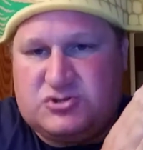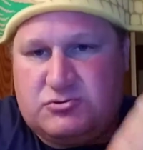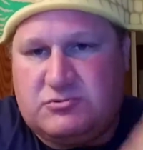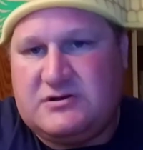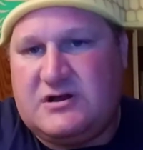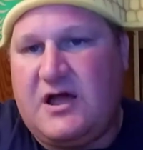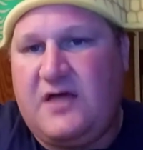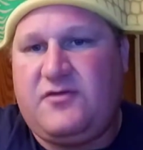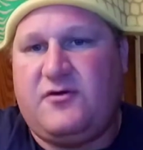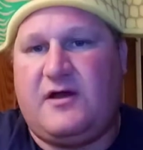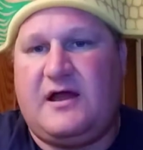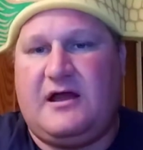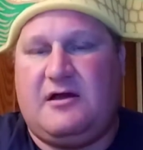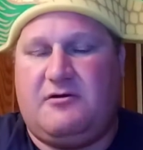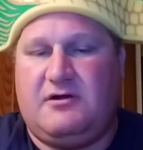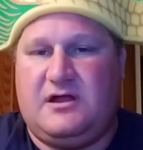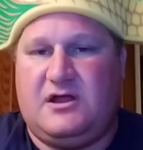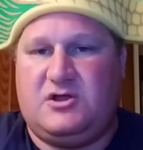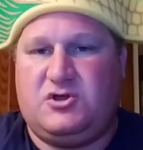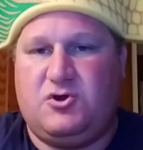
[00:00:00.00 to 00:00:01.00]
to another
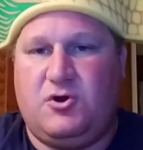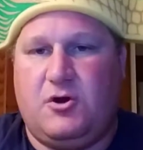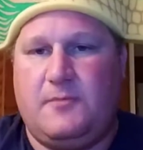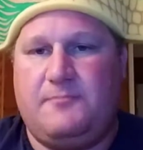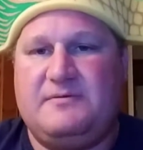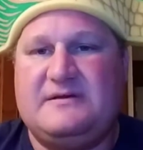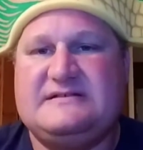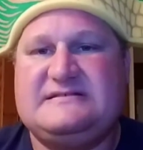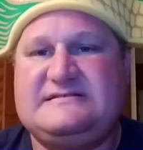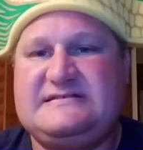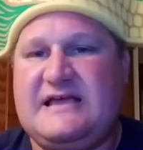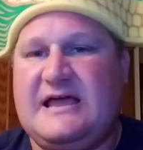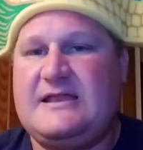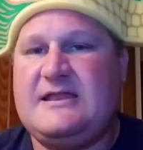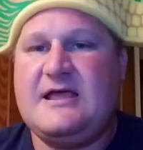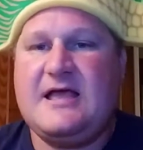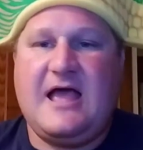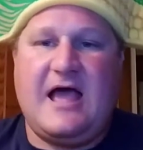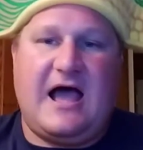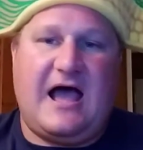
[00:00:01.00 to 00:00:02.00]
area in Europe, he
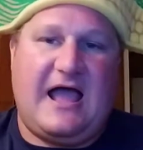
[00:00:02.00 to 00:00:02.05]
said,